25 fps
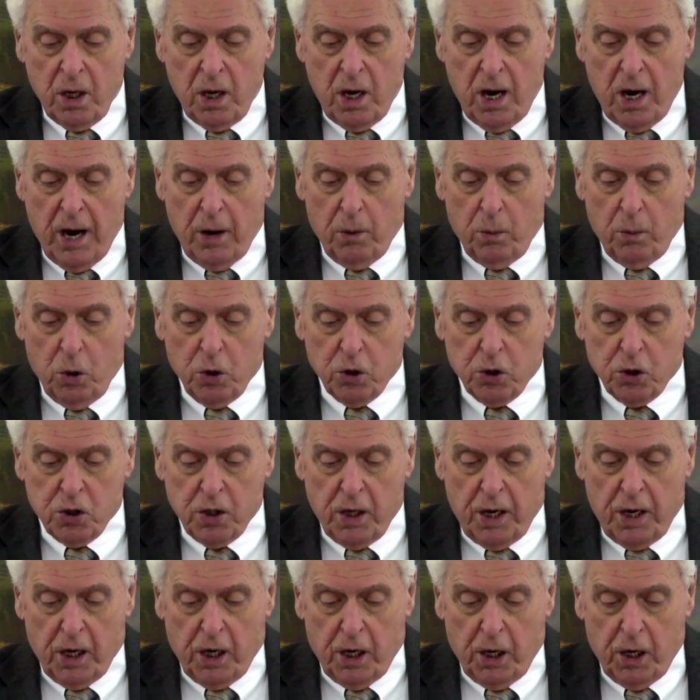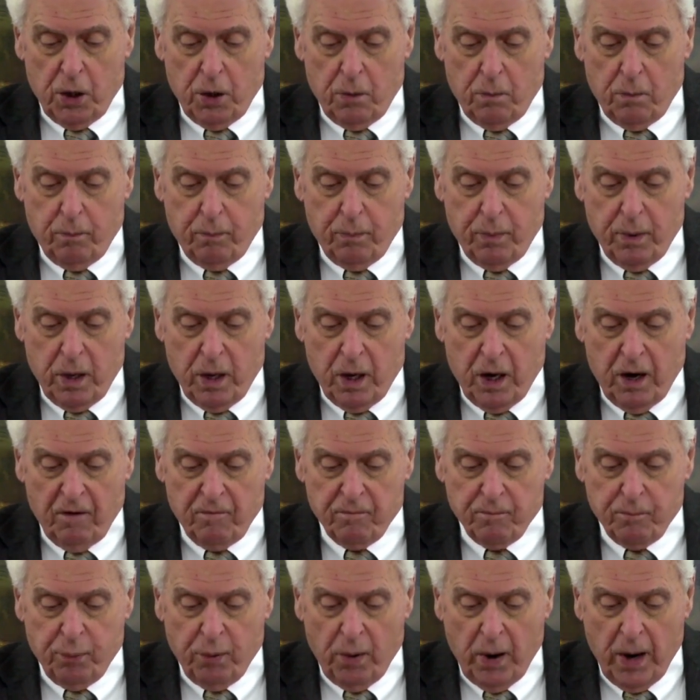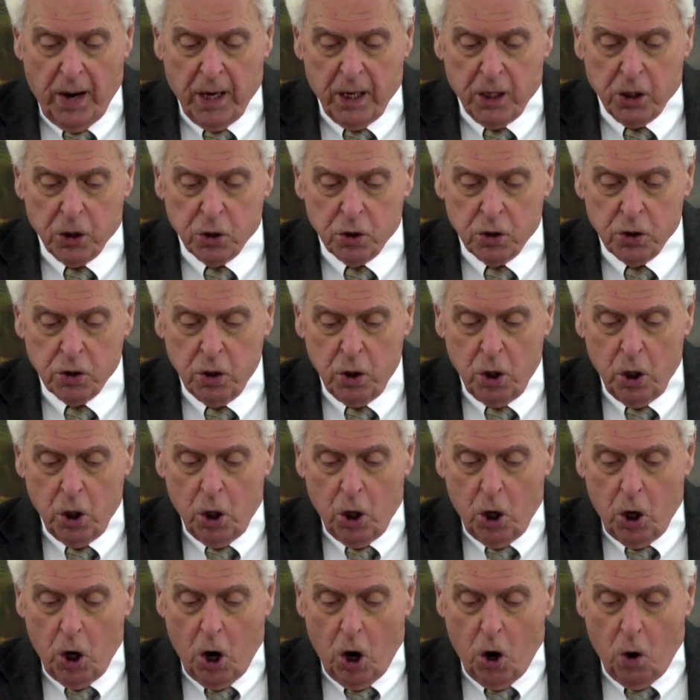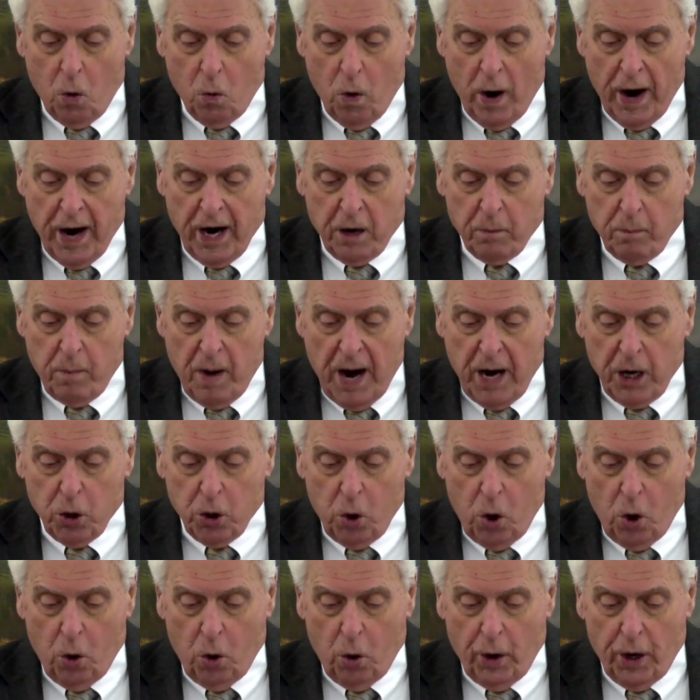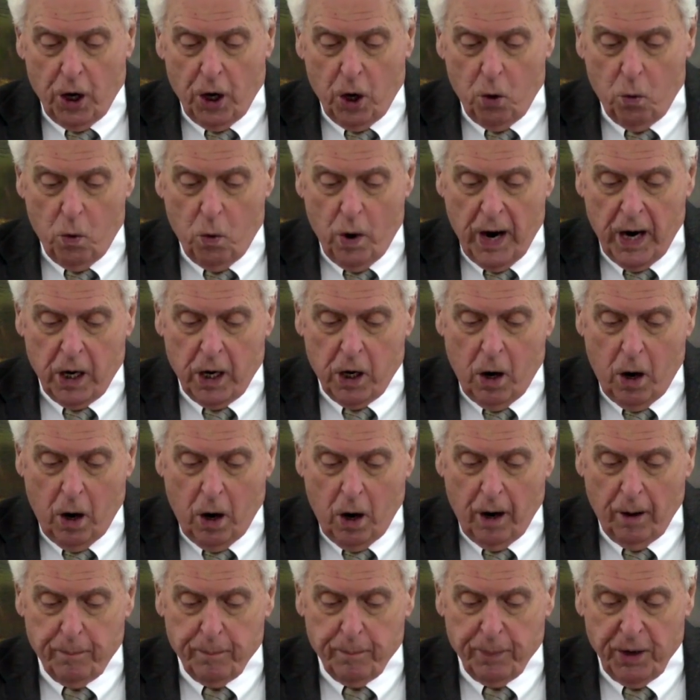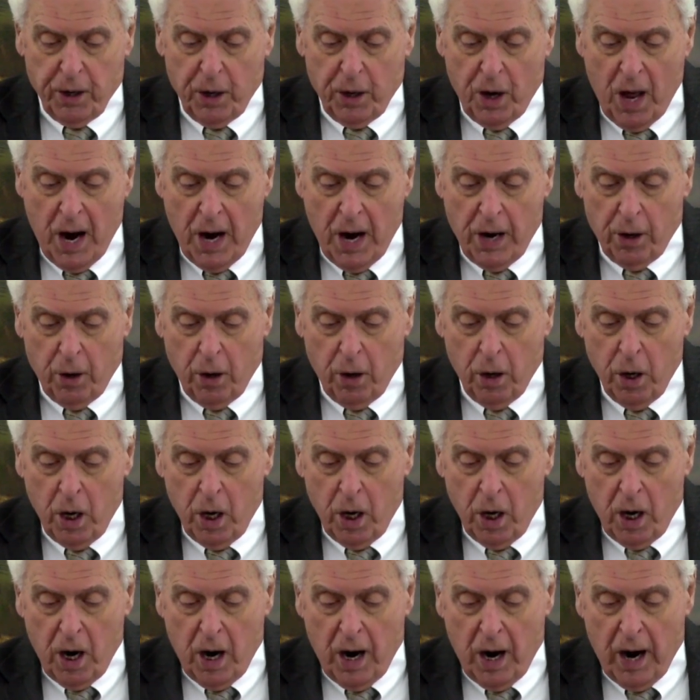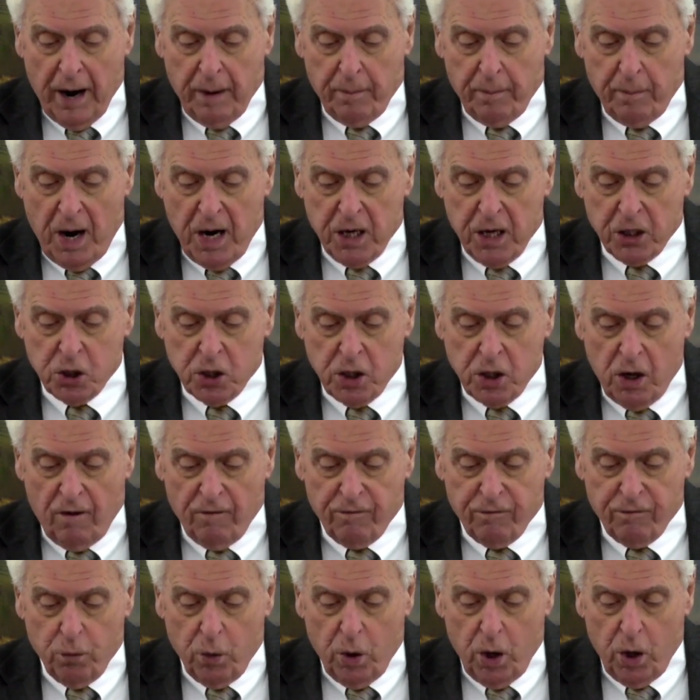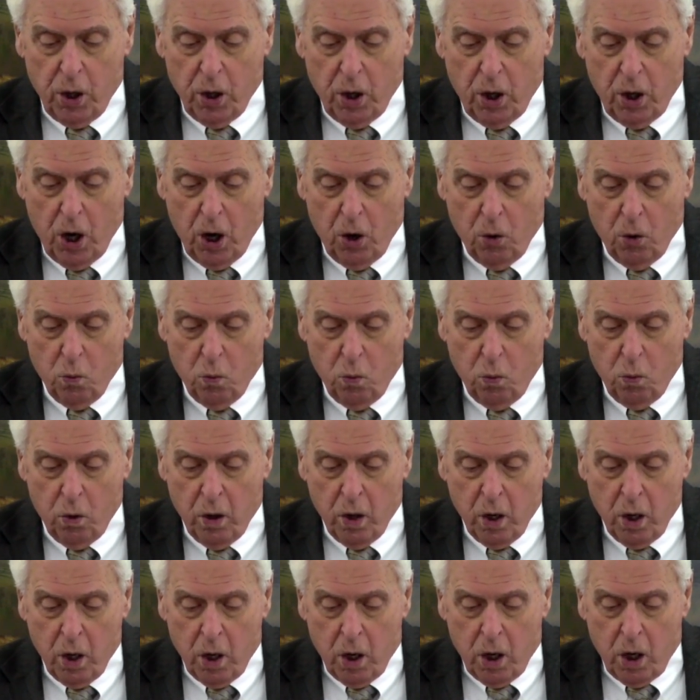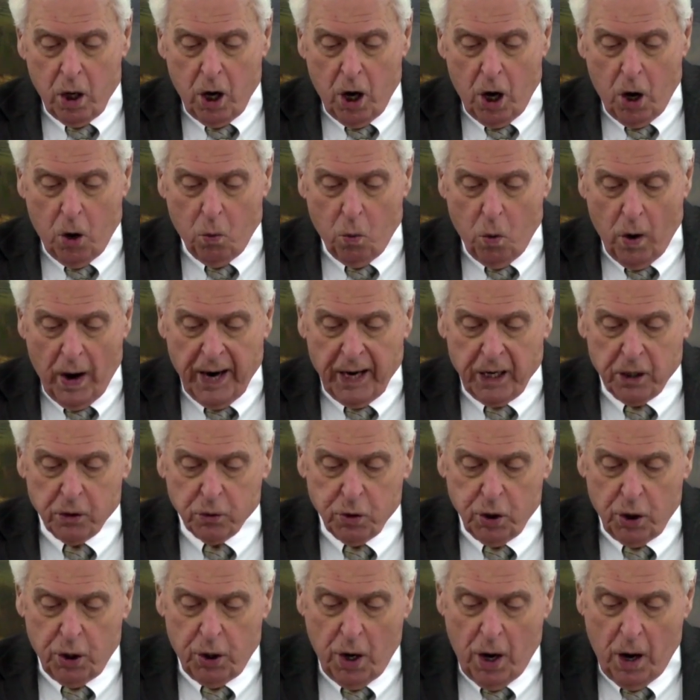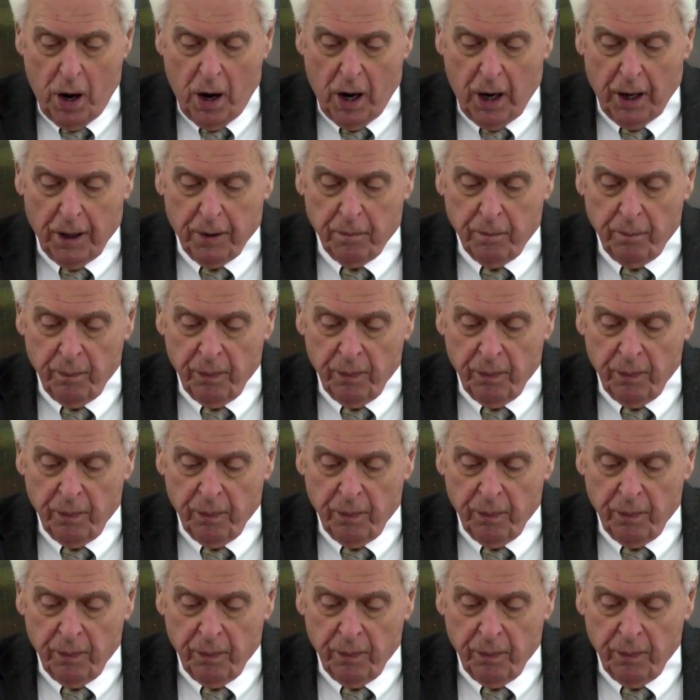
I will sing and give praise. Awake my glory, awake harp and lyre. I myself will awake the dawn.